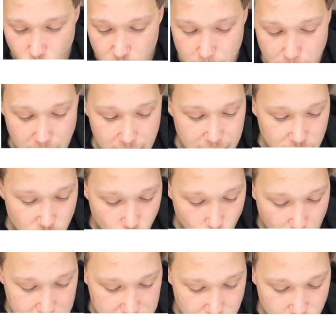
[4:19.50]
about in the
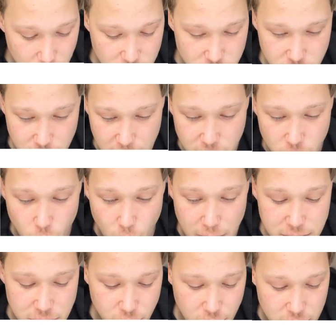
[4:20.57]
y direction? In the y
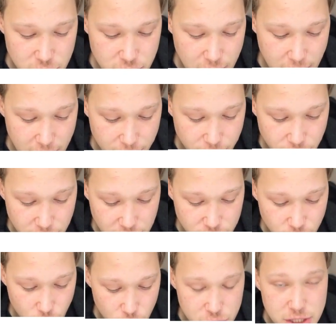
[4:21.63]
direction, I have these
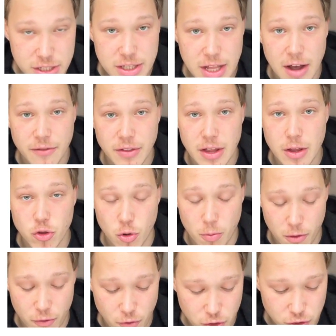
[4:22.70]
forces left,
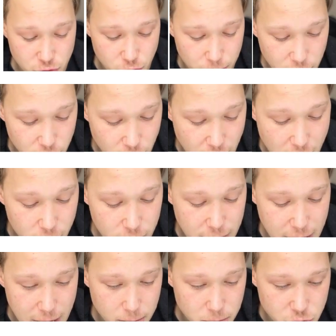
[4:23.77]
normal force from the ground and
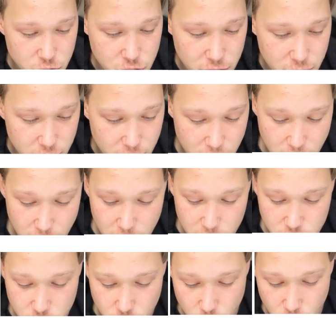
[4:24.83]
mg.
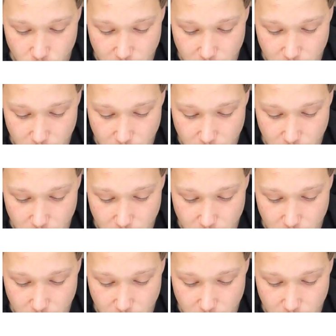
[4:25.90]
So